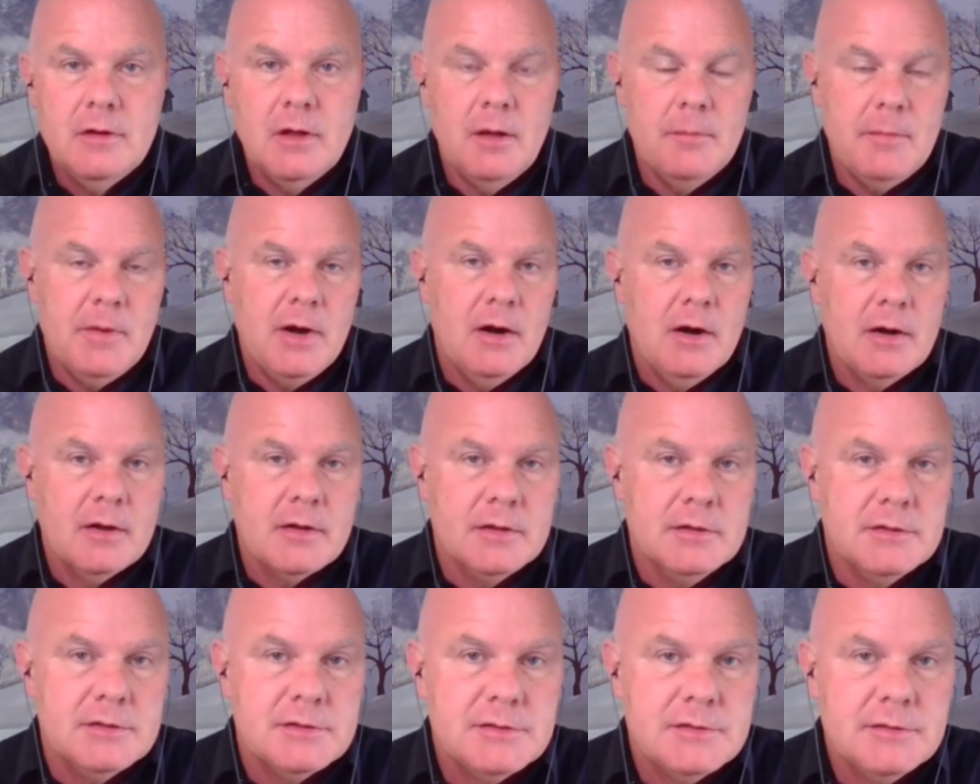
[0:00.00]

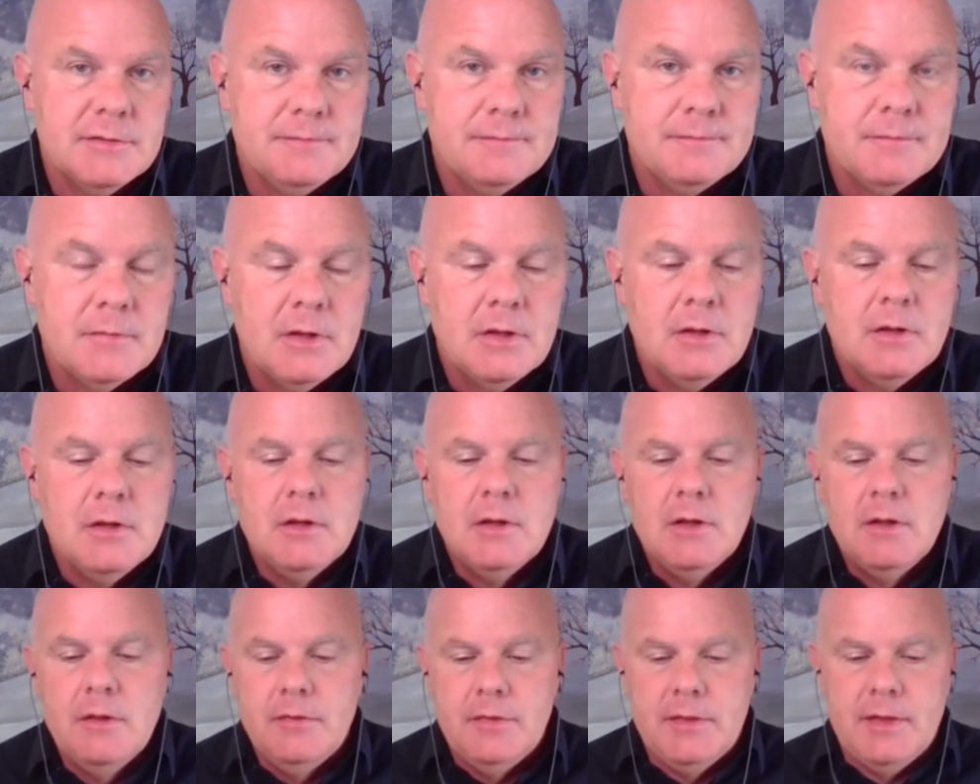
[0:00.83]
Americans.
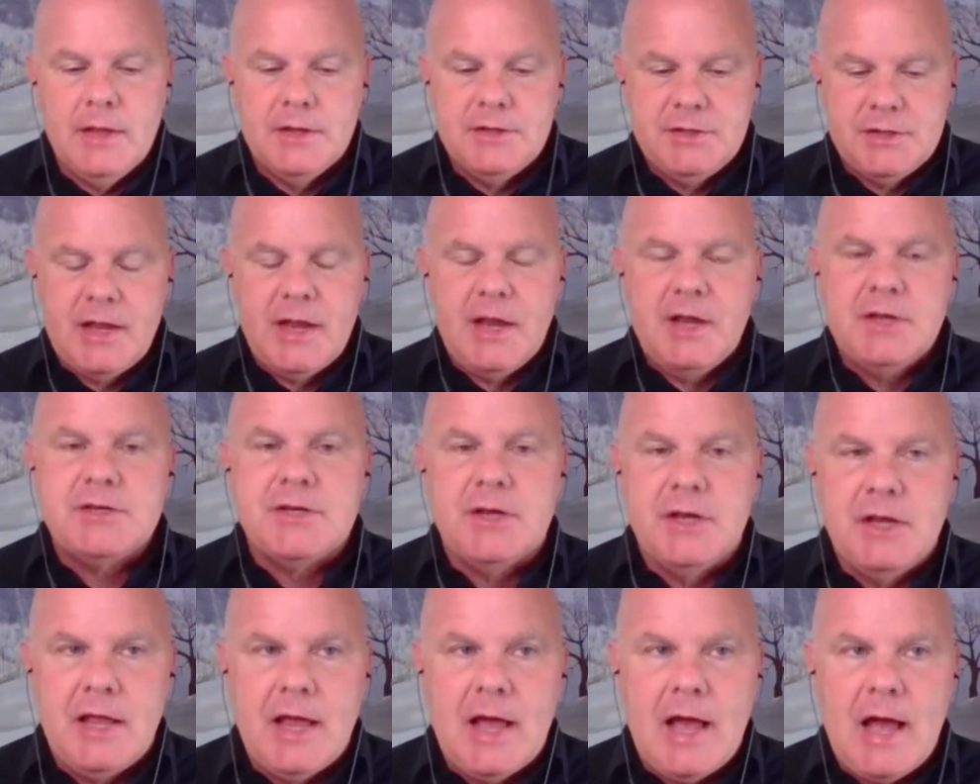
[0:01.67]
The
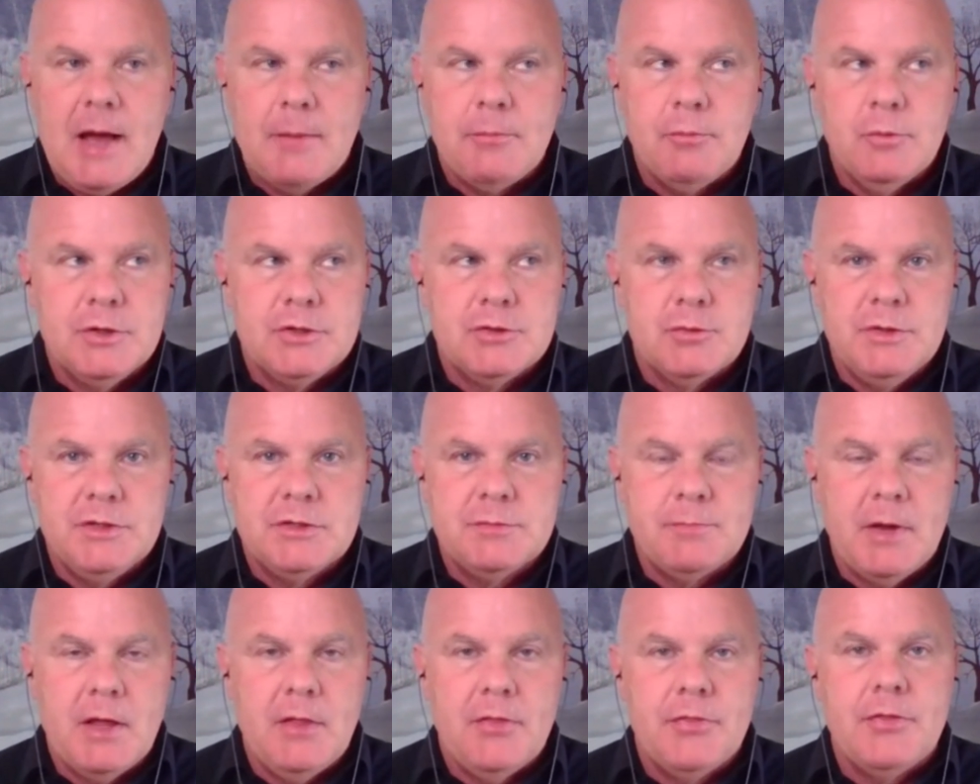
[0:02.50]
education gap, which we
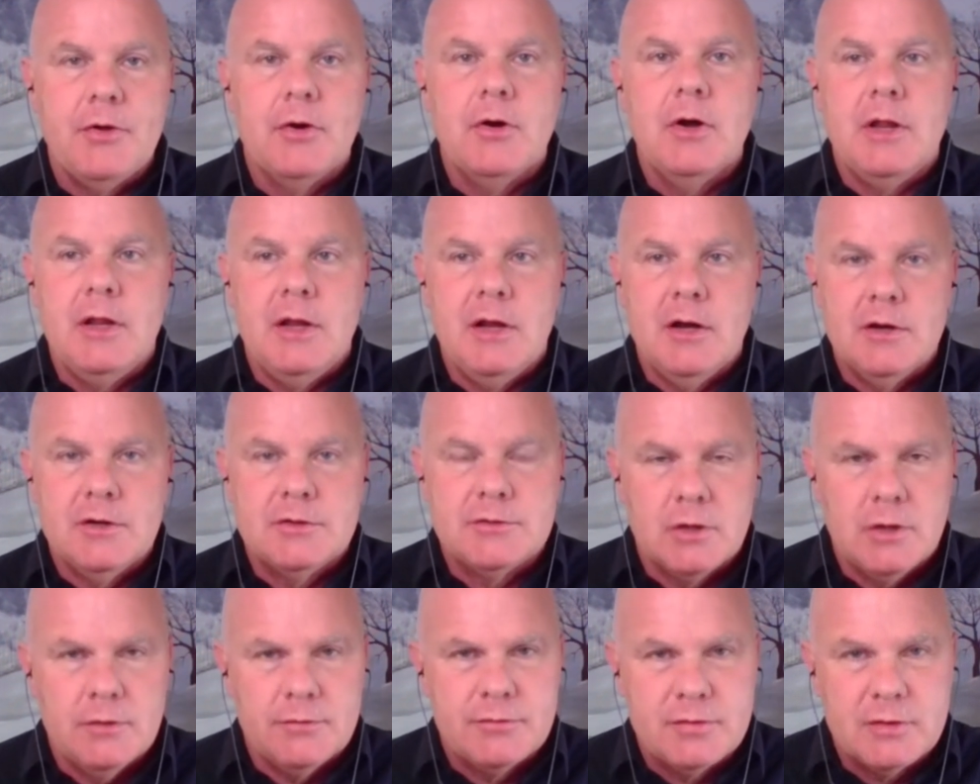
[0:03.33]
spent 30 years
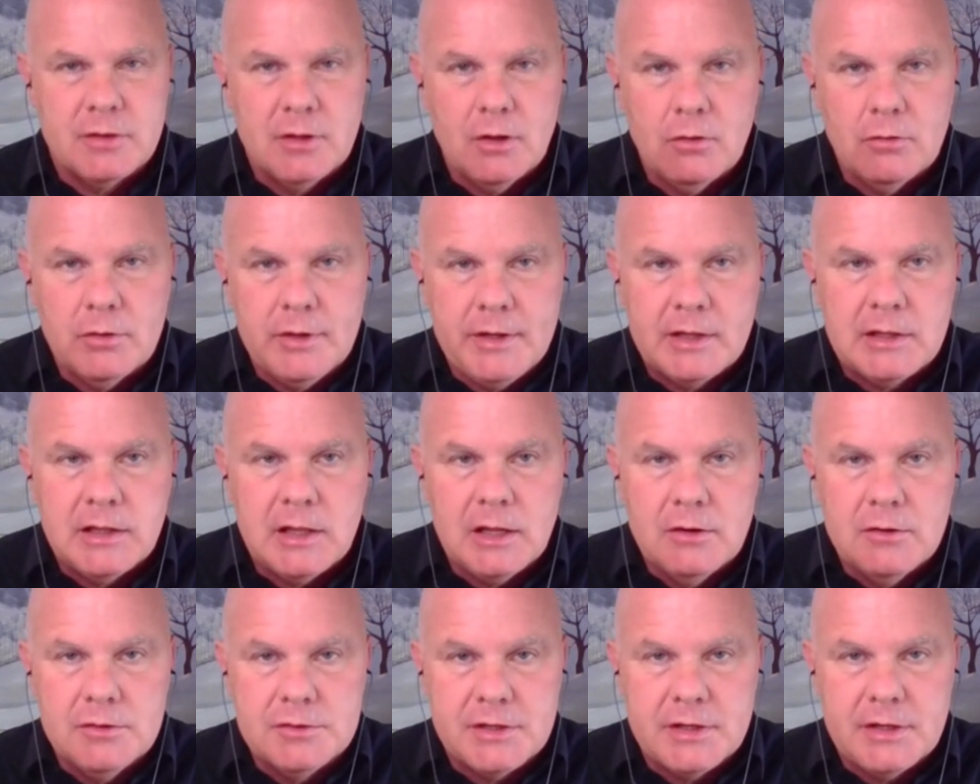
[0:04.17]
sort of slowly
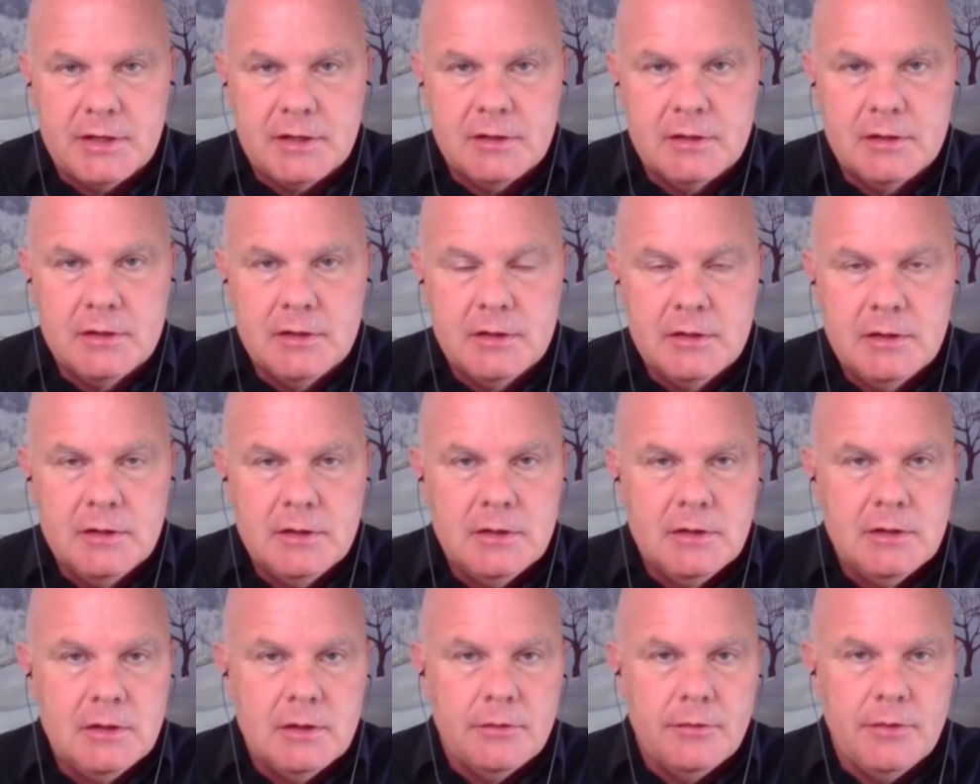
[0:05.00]
closing,
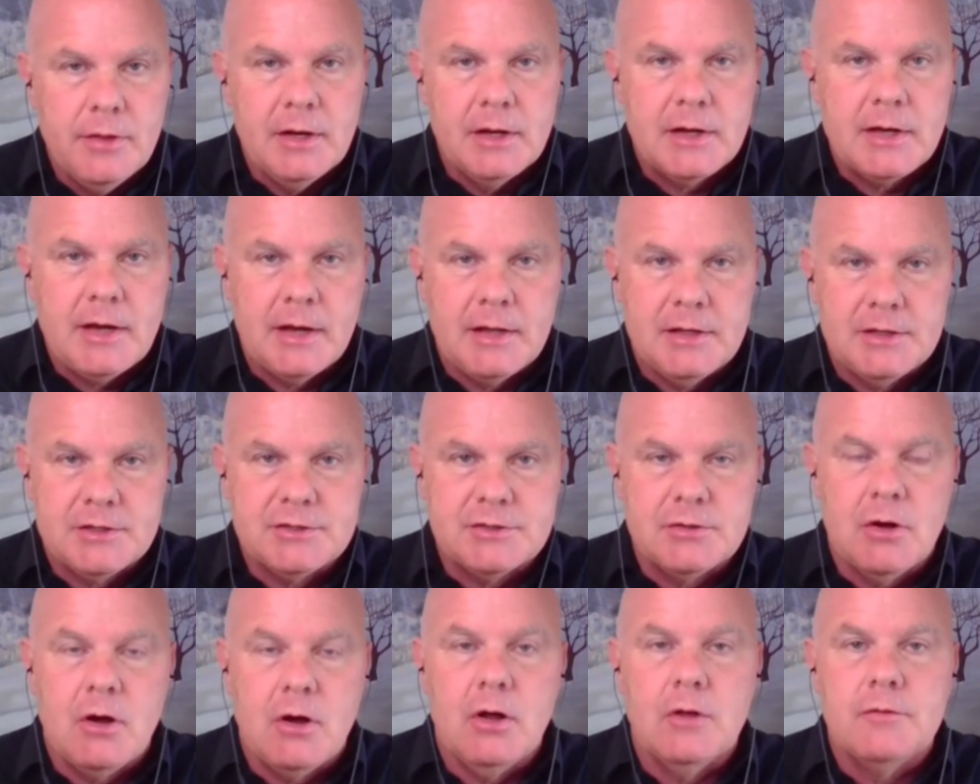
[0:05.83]
then it kind of
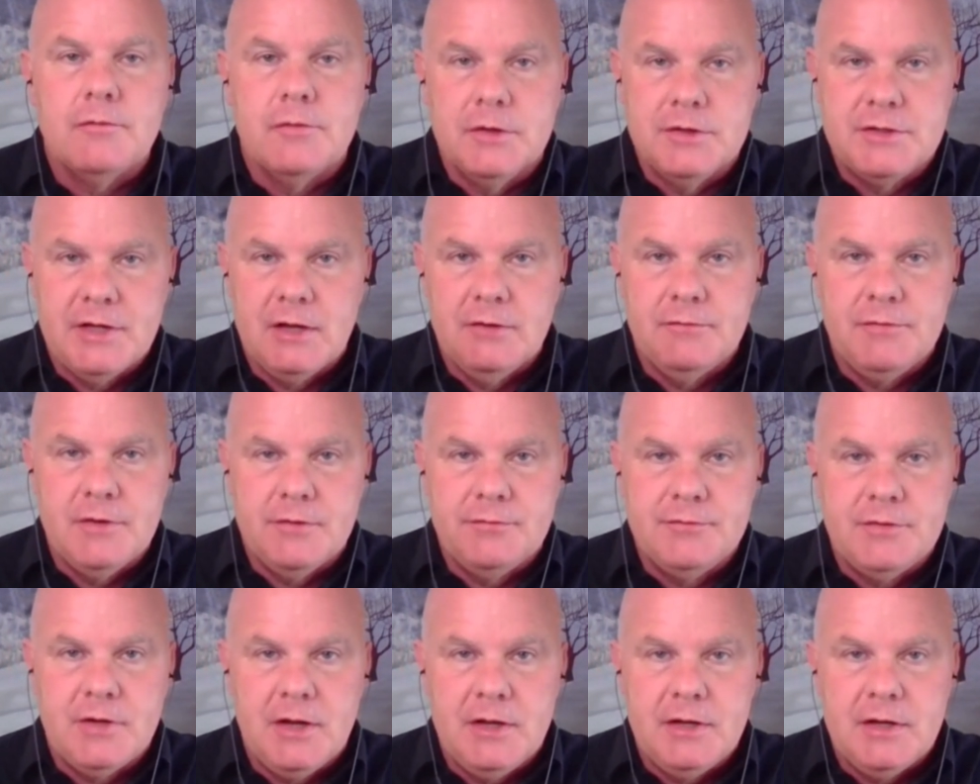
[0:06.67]
stalled for 10,
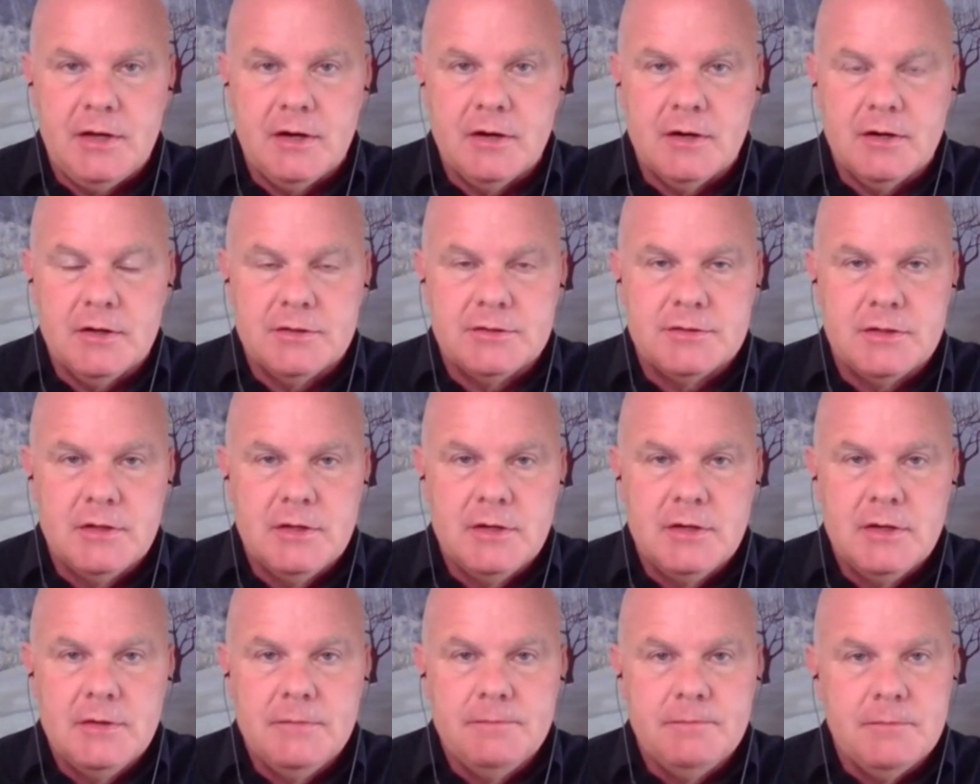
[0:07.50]
15 years.
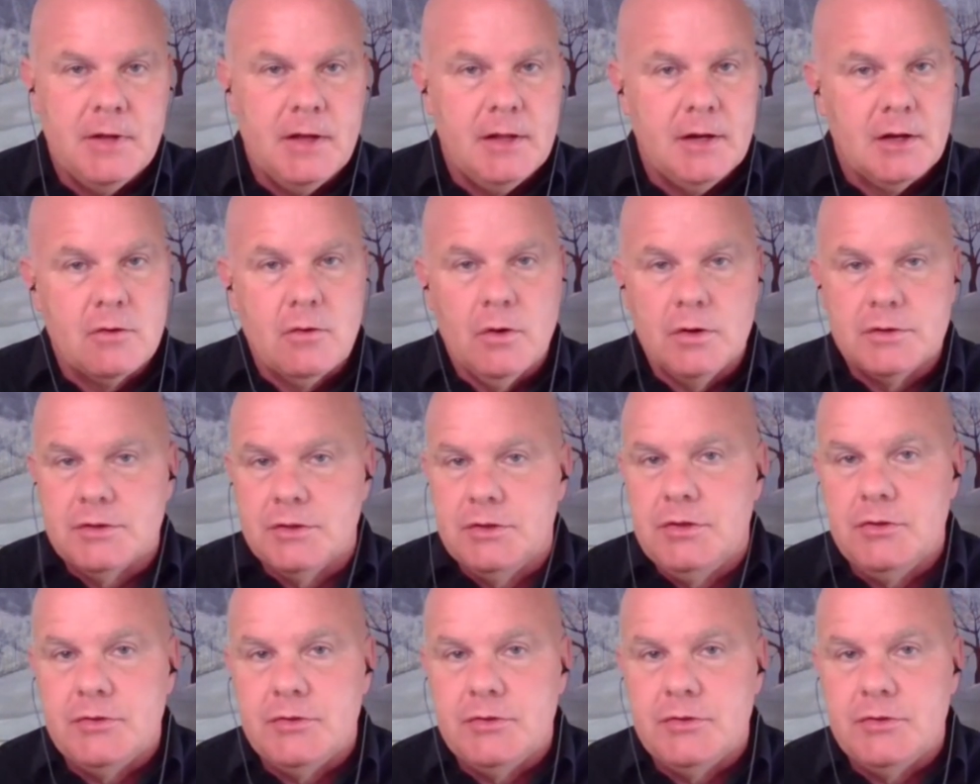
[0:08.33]
And of course, in